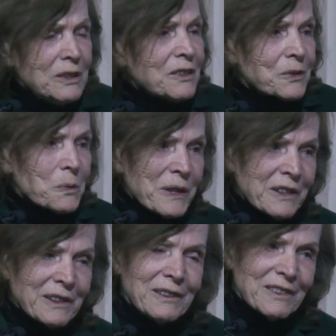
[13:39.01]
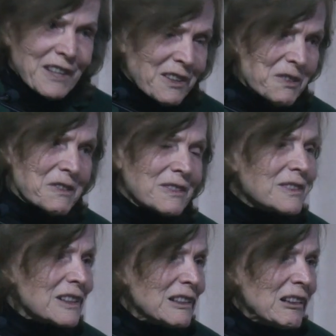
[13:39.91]
all the way
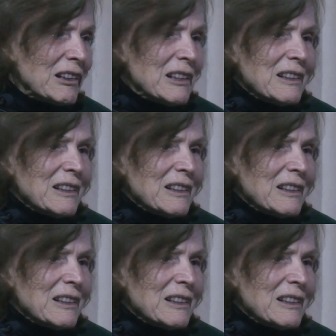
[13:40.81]
down.